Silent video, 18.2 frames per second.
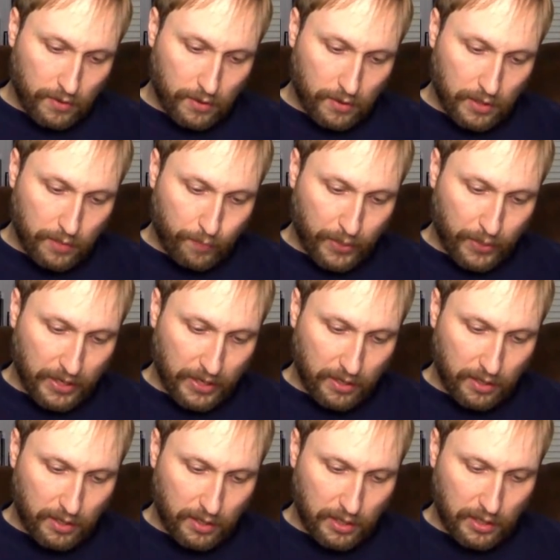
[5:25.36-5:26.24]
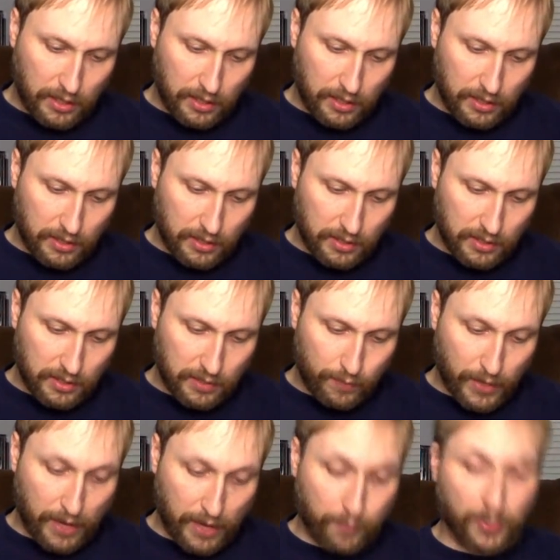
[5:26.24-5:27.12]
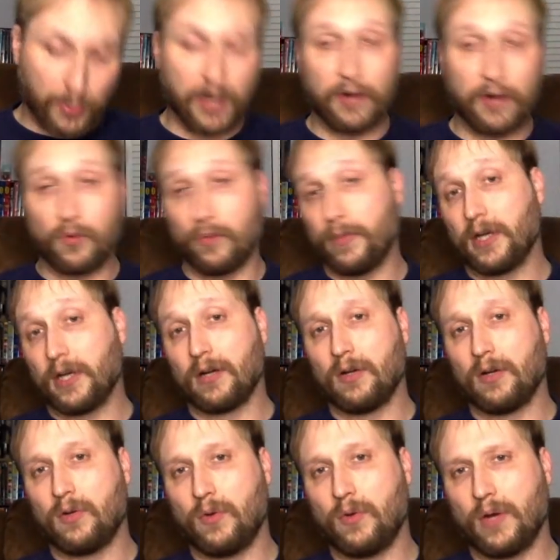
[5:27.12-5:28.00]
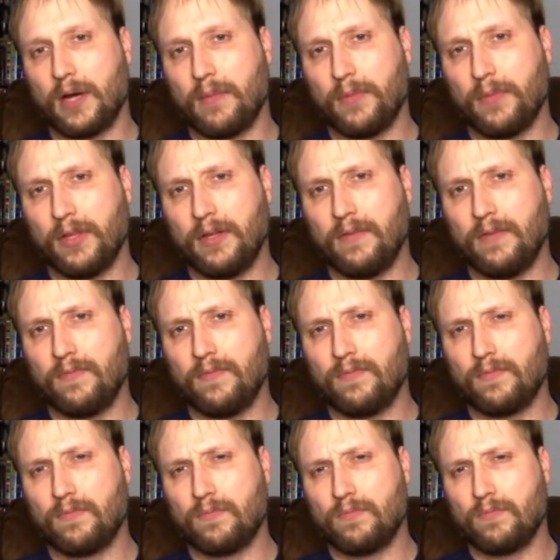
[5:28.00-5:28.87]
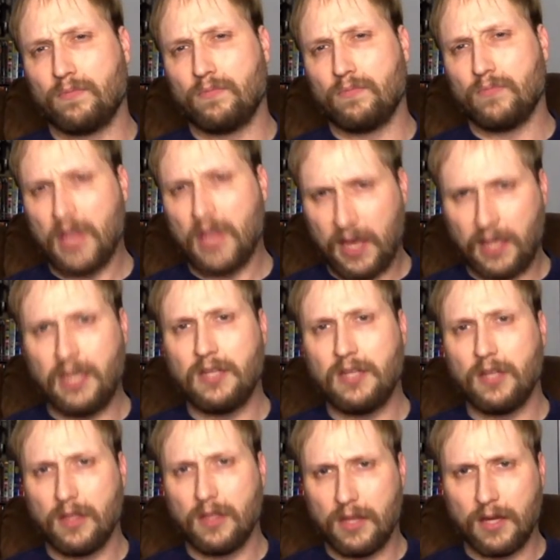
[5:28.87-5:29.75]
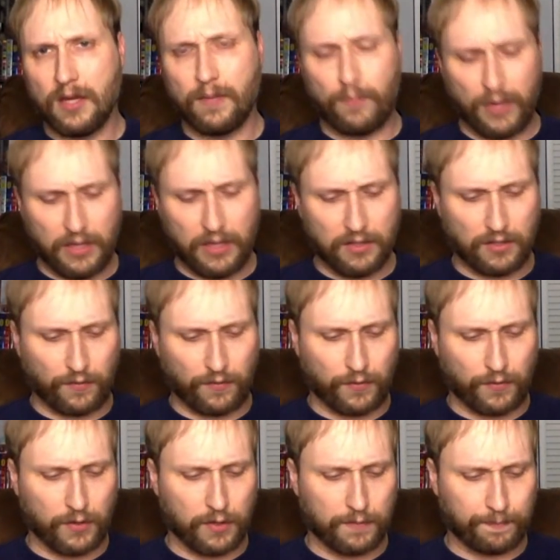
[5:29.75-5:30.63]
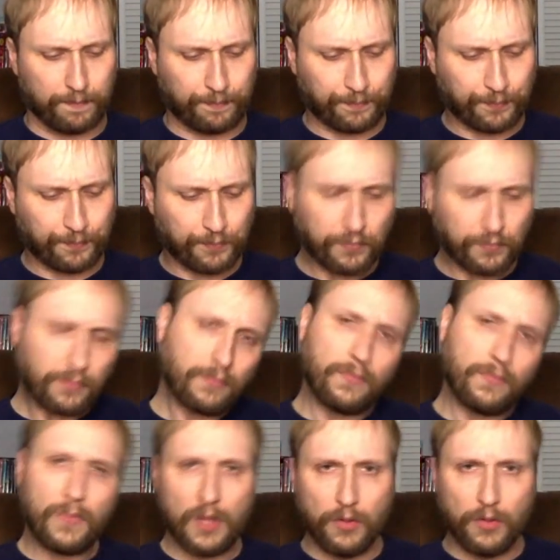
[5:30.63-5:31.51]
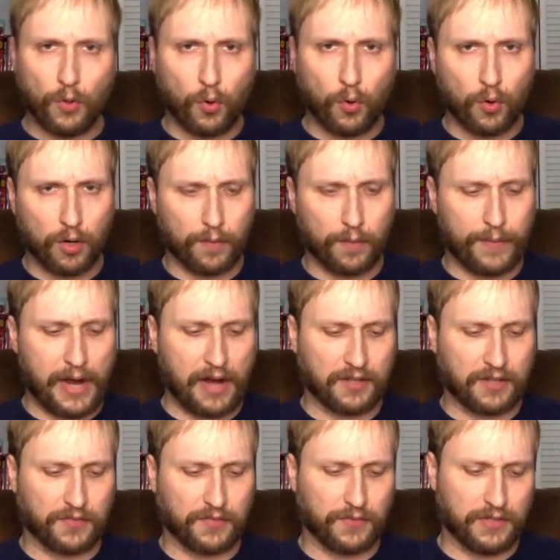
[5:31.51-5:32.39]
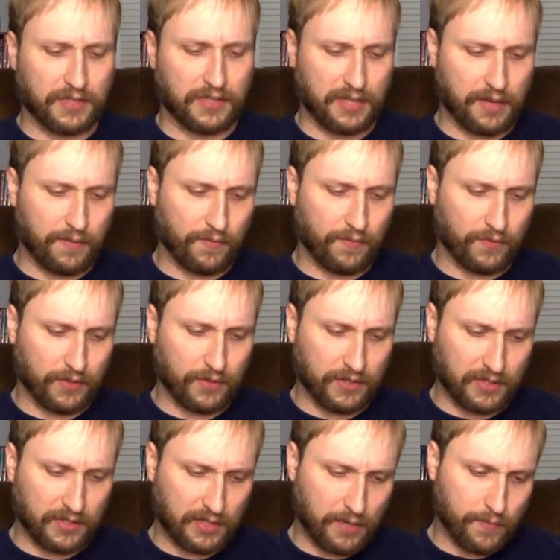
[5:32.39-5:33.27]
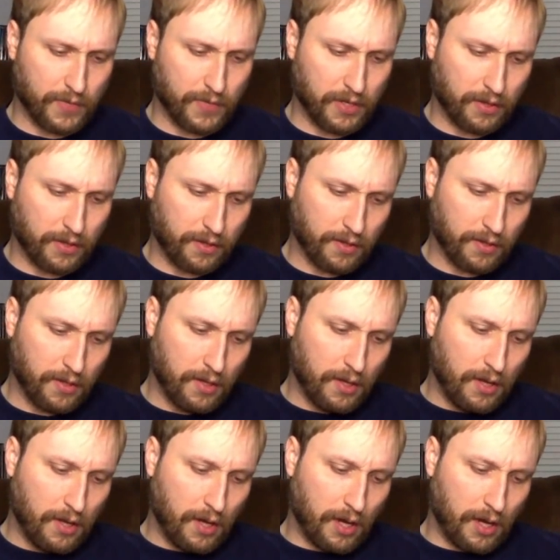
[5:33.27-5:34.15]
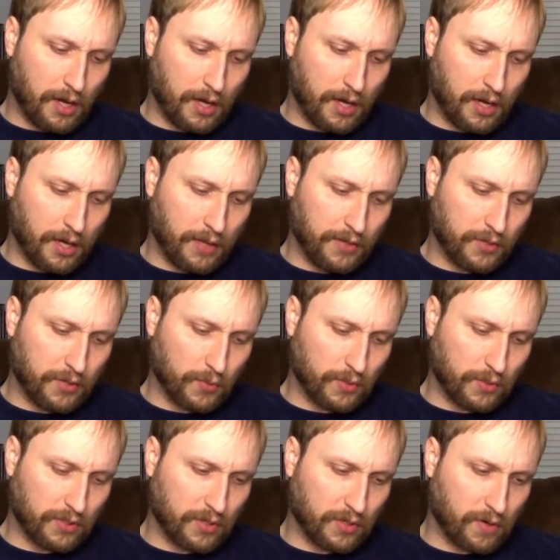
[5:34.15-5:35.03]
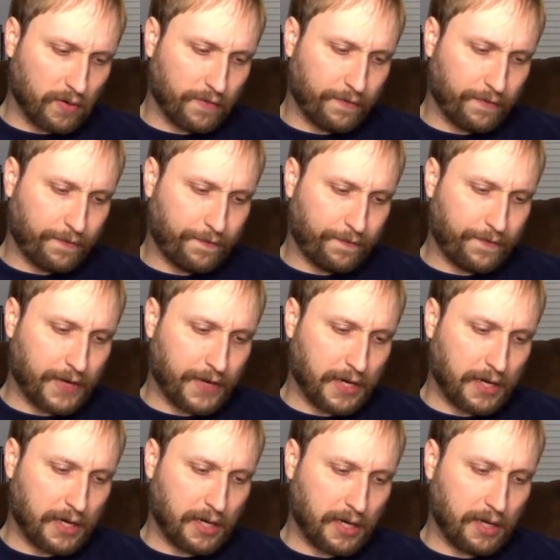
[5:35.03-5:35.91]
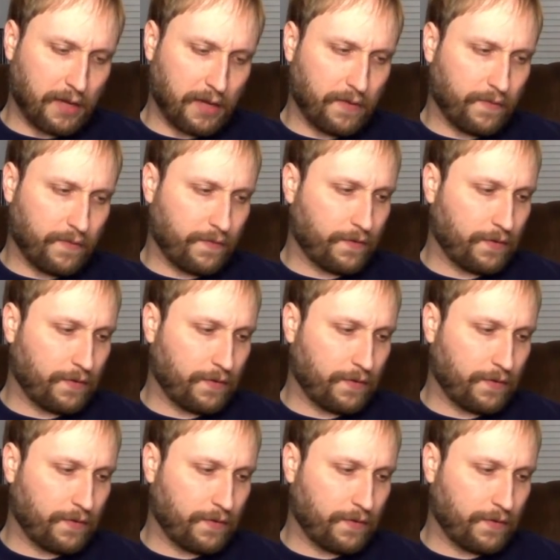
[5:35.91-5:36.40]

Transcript: The pin is by Brian Romero, who I believe, yeah, he did the pins for the horror box for the same for the same month. Uh, this one is called Five.